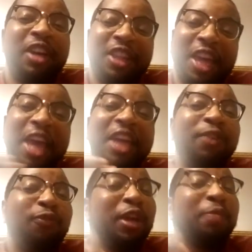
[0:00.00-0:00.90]
Eddy
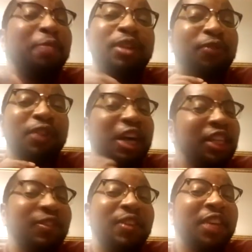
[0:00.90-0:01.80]
family philosophy
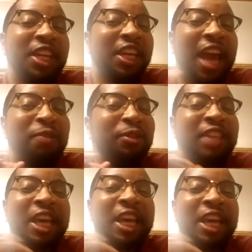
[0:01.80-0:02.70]
of hitting, Howie
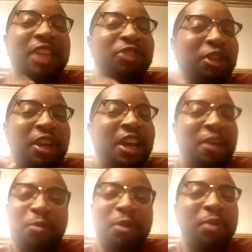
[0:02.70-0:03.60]
Kendrick would
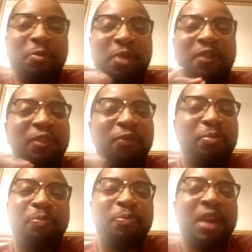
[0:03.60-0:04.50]
be one of the.
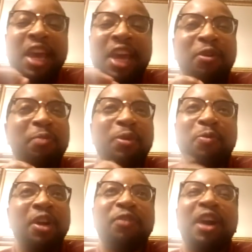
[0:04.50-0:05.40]
He would be one
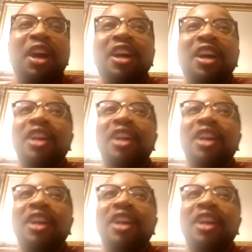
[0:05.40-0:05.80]
of our